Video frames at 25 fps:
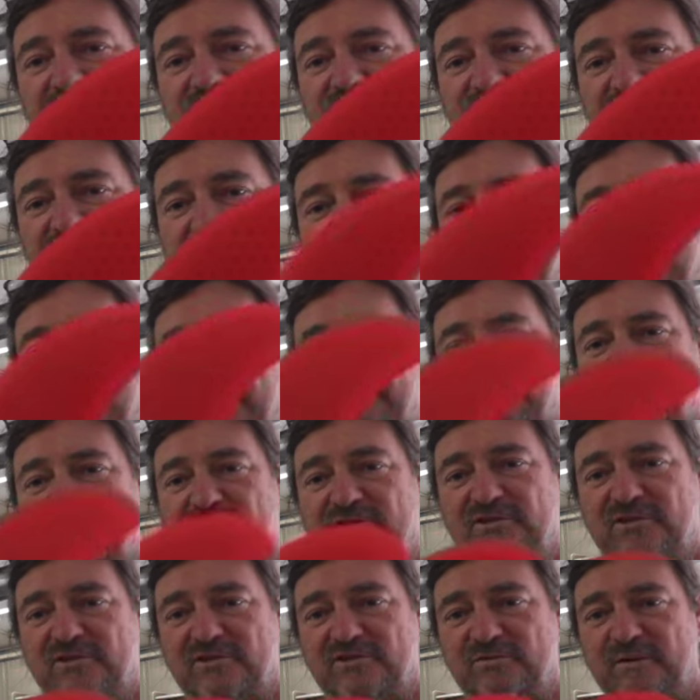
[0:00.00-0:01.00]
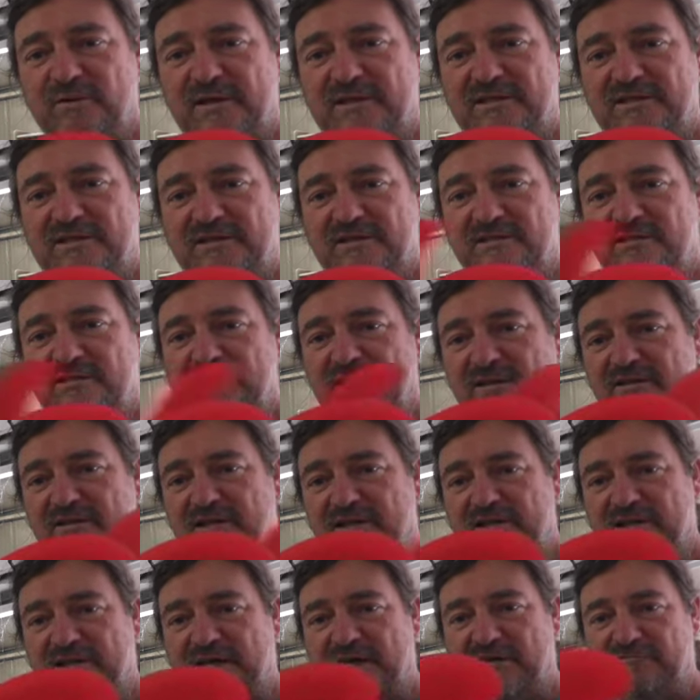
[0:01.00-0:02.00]
So you have your 2 twins, and
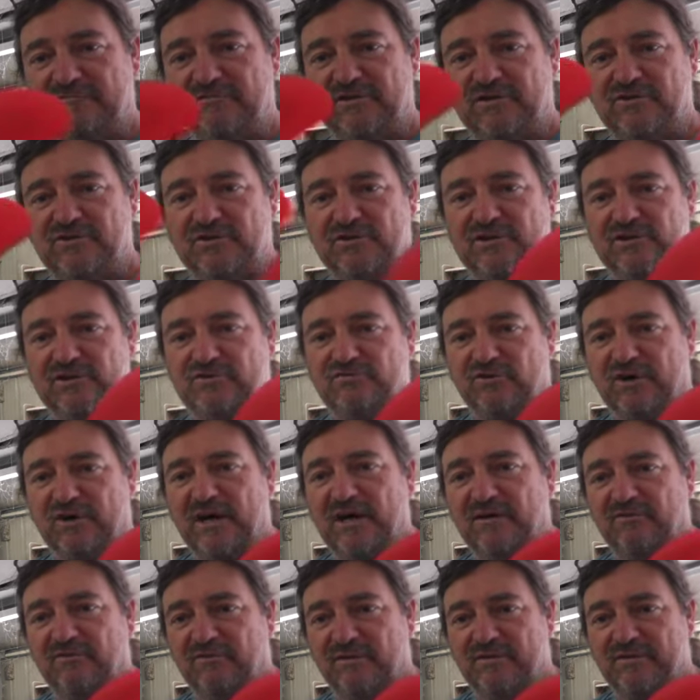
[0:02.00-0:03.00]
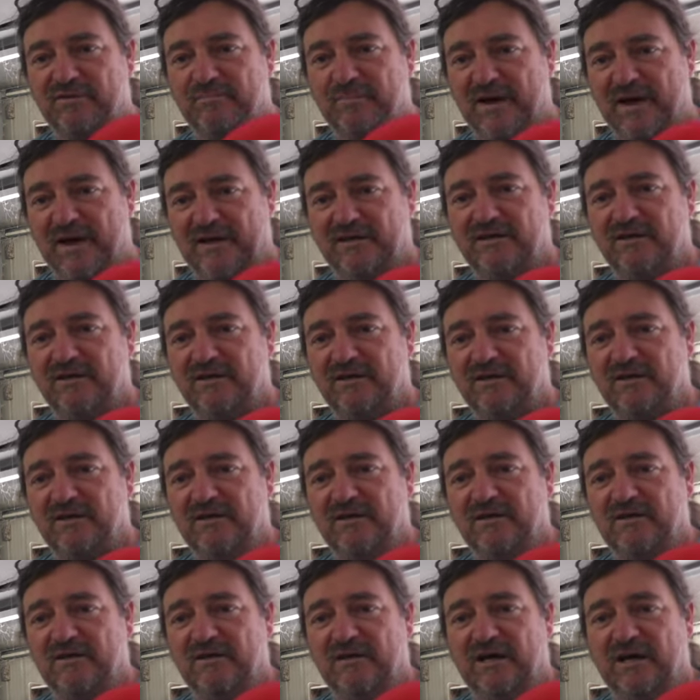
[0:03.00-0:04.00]
then you have your trailer at the back.
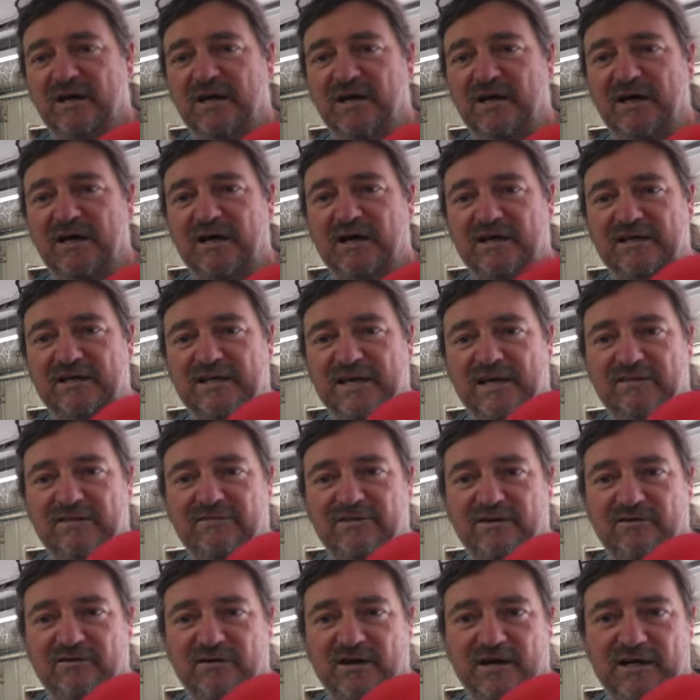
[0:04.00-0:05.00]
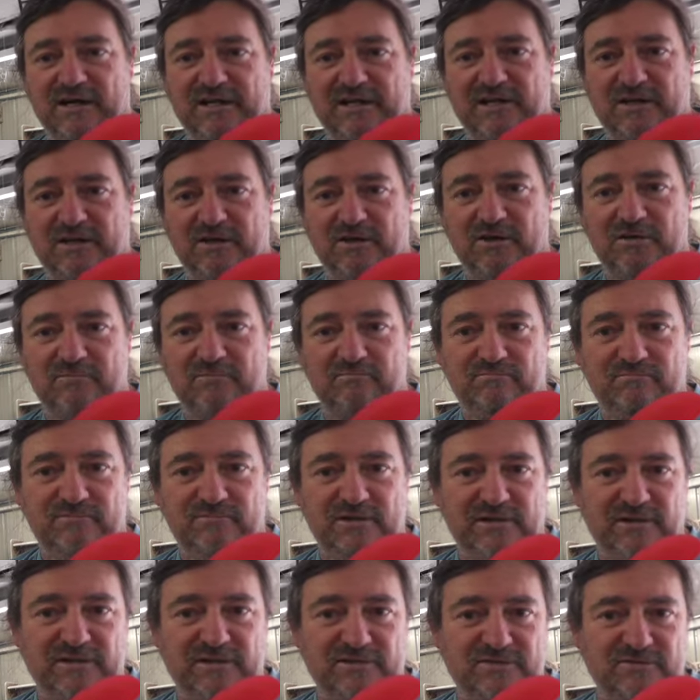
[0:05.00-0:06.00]
Again, they're a honeycomb.
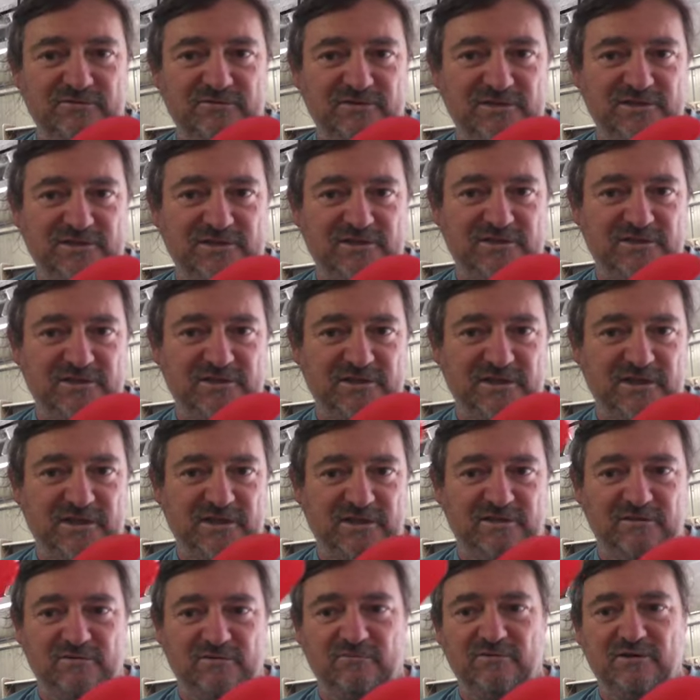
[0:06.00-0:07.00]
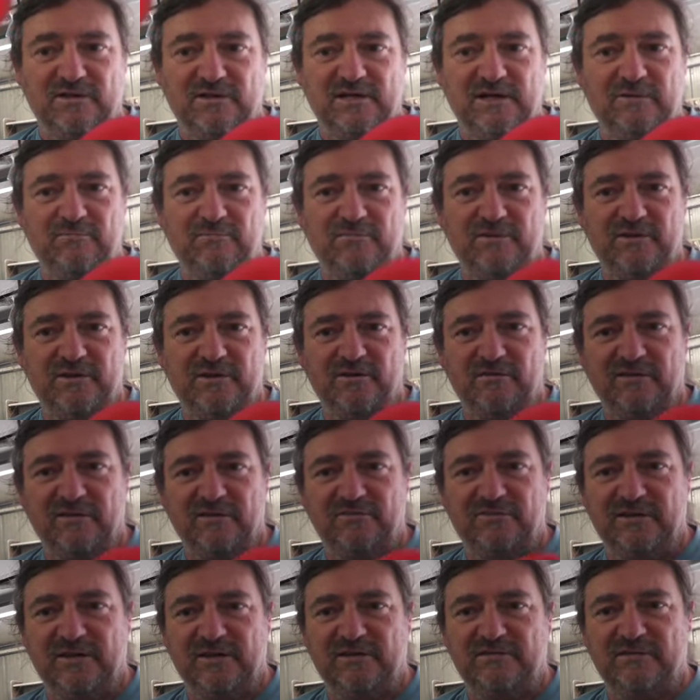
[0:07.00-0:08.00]
You can sort of see on camera there, I
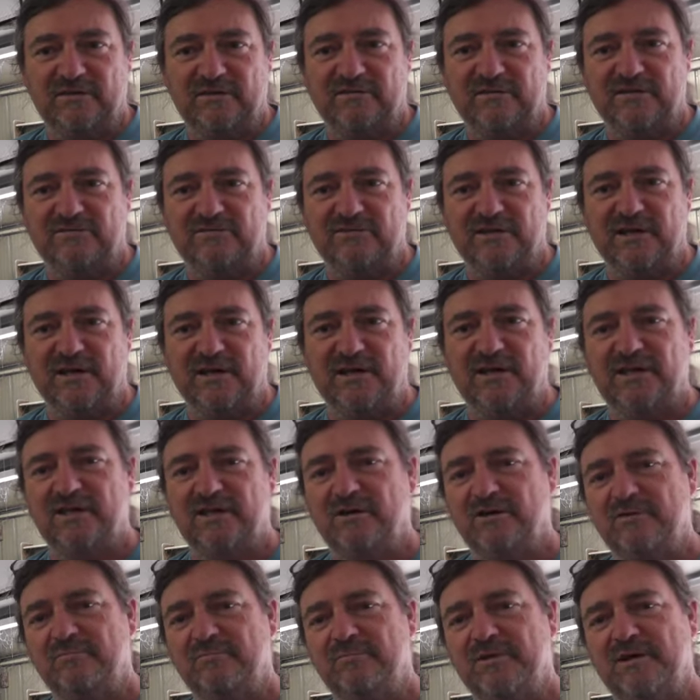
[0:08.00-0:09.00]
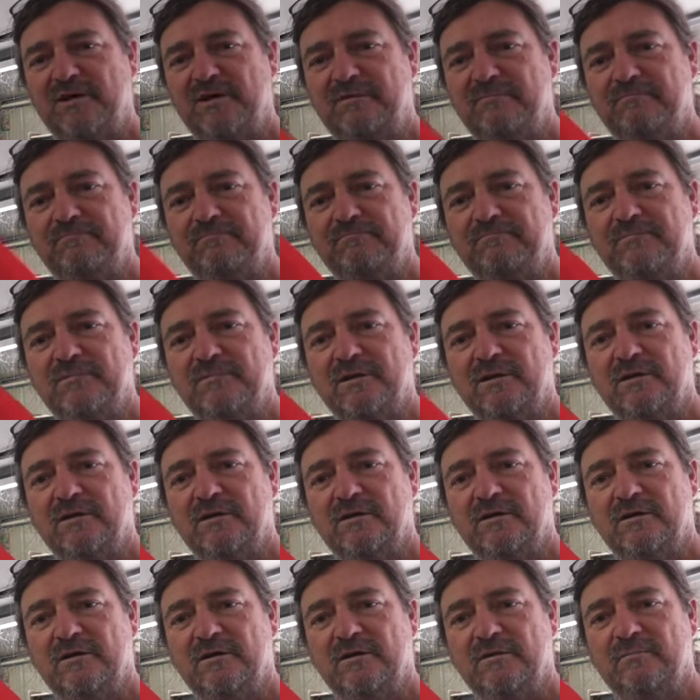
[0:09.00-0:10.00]
think, that there's a honeycomb there.
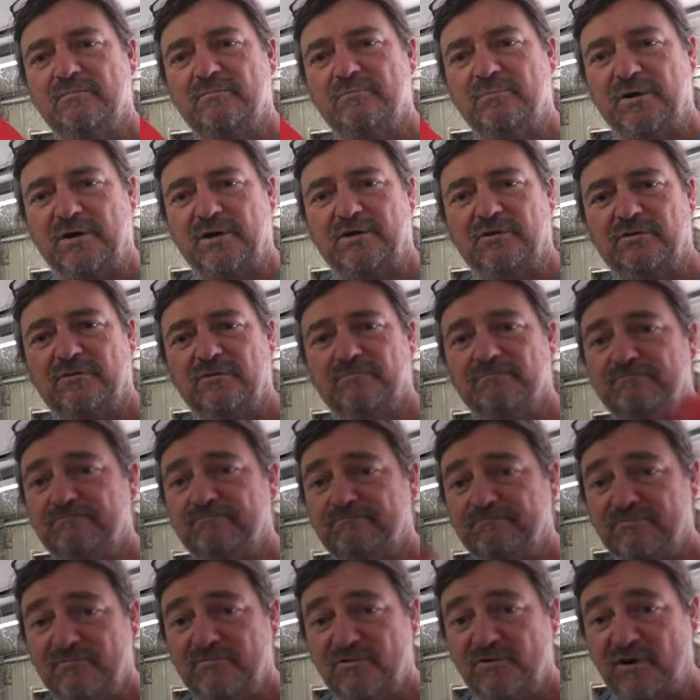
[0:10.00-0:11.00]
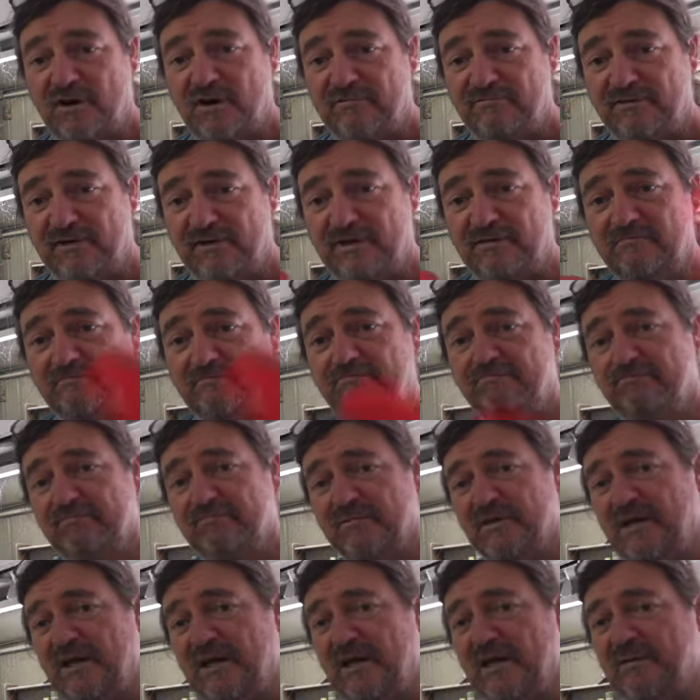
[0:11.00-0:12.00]
Pretty good. Great fin,
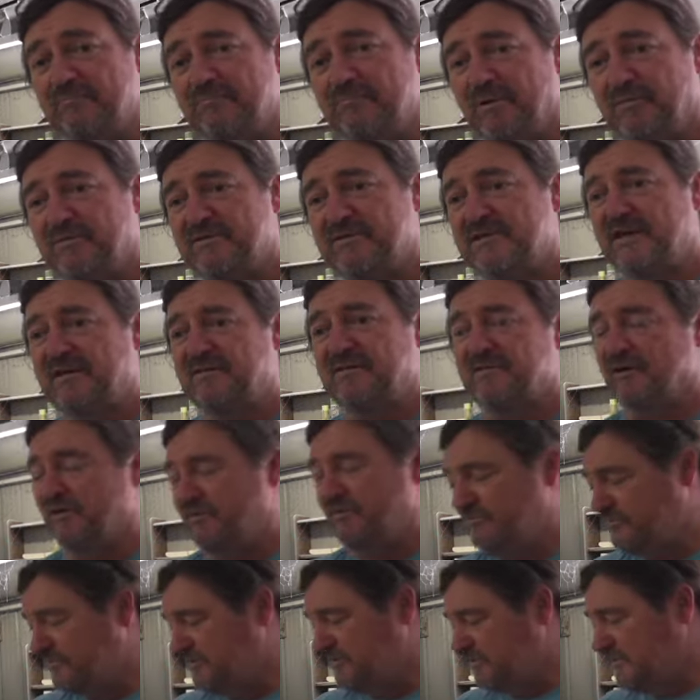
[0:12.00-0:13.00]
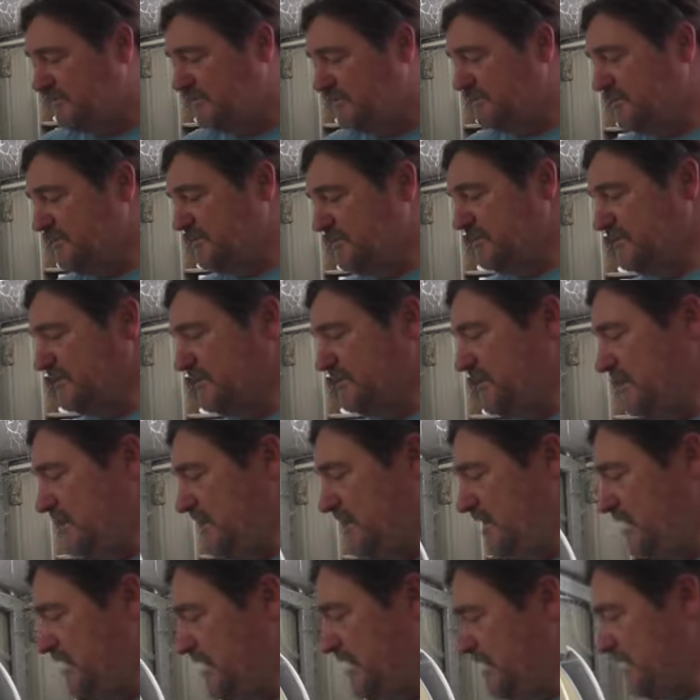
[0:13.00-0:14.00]
and probably take those.
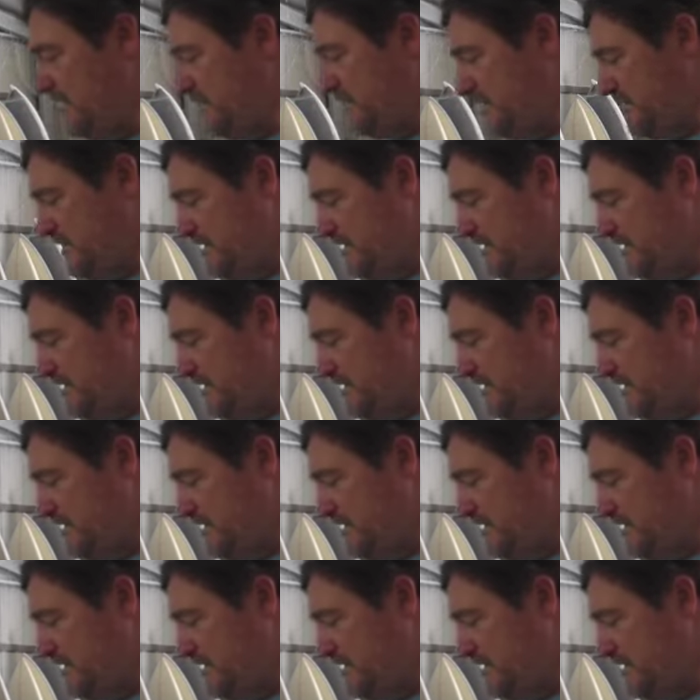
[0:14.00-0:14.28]
Because